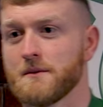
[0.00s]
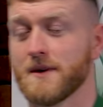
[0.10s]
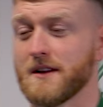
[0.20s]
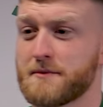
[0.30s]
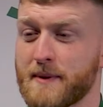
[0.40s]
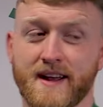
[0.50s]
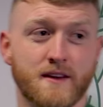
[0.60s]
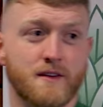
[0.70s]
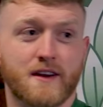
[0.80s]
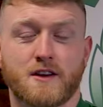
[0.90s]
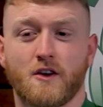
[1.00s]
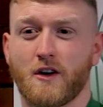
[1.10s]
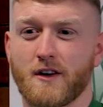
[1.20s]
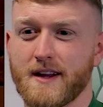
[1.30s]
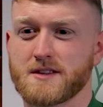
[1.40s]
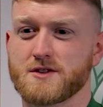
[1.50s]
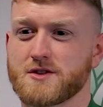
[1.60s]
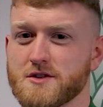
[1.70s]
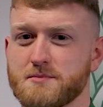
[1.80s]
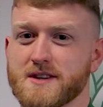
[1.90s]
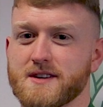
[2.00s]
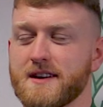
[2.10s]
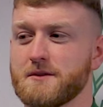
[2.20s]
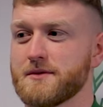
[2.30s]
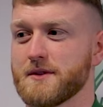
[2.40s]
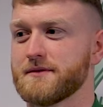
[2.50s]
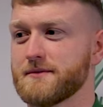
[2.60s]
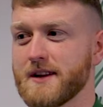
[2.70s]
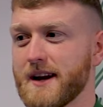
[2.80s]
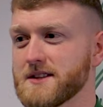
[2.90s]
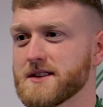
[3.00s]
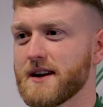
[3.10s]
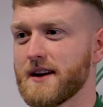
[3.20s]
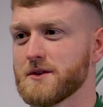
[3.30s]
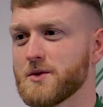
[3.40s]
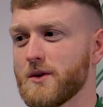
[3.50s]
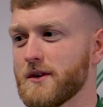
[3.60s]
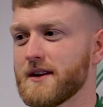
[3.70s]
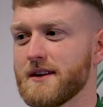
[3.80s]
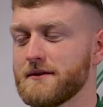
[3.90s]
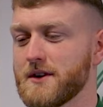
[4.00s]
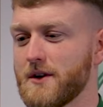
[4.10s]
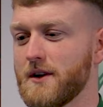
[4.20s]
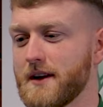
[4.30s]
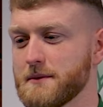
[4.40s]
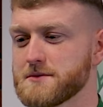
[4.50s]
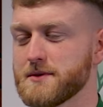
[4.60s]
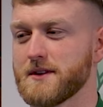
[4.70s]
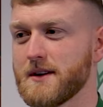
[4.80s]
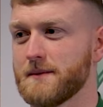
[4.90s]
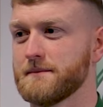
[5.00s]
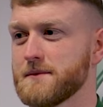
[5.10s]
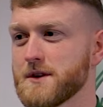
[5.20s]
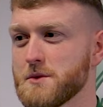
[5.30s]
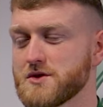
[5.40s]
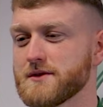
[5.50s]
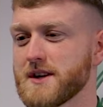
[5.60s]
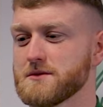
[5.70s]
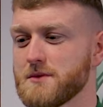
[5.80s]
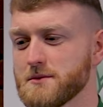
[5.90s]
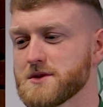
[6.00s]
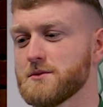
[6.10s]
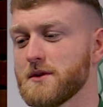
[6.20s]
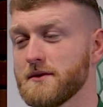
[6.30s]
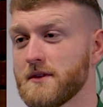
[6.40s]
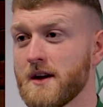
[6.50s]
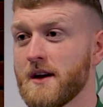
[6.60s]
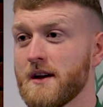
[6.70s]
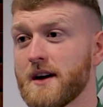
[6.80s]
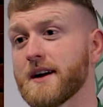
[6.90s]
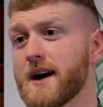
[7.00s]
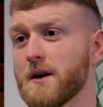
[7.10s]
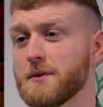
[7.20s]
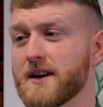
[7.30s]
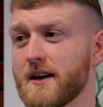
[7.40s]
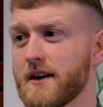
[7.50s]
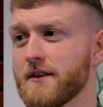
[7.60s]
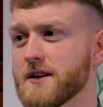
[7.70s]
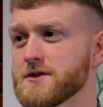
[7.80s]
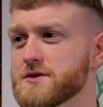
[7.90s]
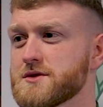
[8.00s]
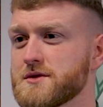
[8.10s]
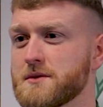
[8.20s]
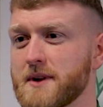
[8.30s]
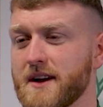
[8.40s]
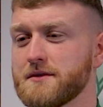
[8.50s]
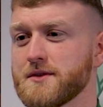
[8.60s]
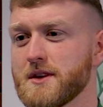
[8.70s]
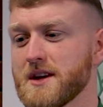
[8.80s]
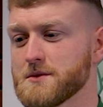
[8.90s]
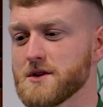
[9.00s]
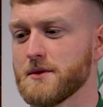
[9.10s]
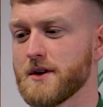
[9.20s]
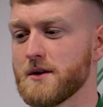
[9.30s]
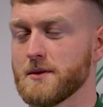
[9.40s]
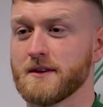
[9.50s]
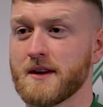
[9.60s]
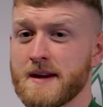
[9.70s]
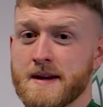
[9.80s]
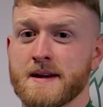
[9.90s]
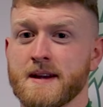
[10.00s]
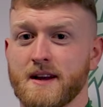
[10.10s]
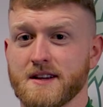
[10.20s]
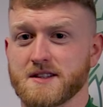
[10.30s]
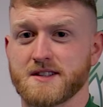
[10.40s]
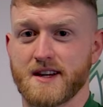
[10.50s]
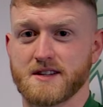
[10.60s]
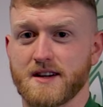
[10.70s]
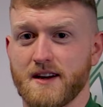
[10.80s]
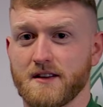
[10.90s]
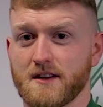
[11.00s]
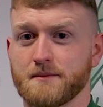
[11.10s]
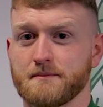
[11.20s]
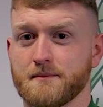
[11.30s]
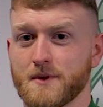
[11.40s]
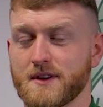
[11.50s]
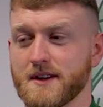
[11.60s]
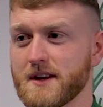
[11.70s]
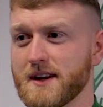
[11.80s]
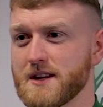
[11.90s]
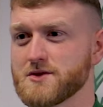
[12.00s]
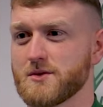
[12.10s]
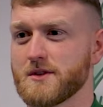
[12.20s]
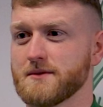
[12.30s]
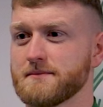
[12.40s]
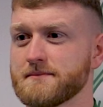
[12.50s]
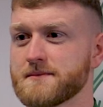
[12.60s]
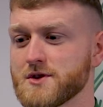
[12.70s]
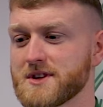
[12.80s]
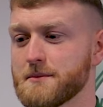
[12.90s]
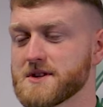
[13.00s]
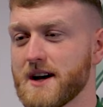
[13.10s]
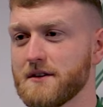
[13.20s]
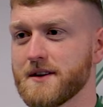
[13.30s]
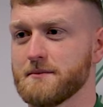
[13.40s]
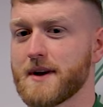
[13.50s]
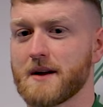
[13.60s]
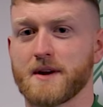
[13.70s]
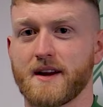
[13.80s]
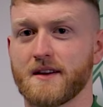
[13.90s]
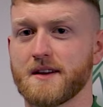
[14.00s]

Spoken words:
Well, I've played at younger ages, just basically, with the likes of Glentoran and Clintonmore and all them, but the most recent one was the one I got up at Carrick Rangers. I played a few games up there, but as I say, I needed to get the knee sorted and just get myself fitting back playing